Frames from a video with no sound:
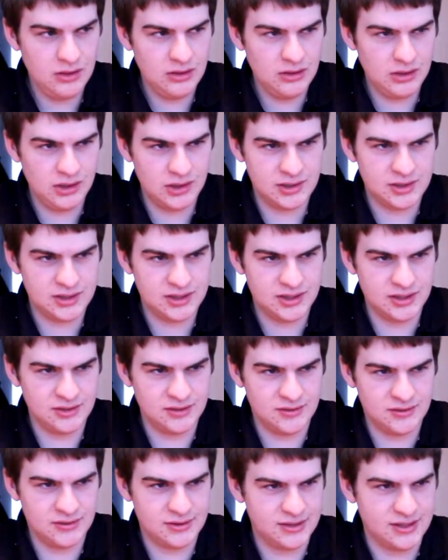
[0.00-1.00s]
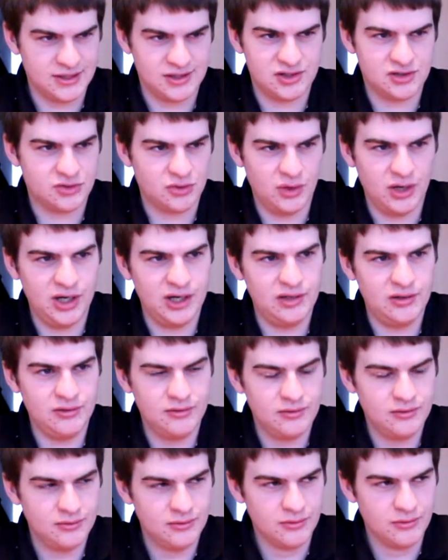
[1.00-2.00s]
like sixth grade.
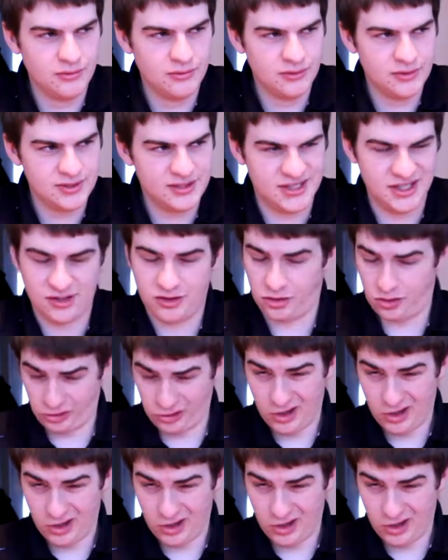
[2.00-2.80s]
Excuse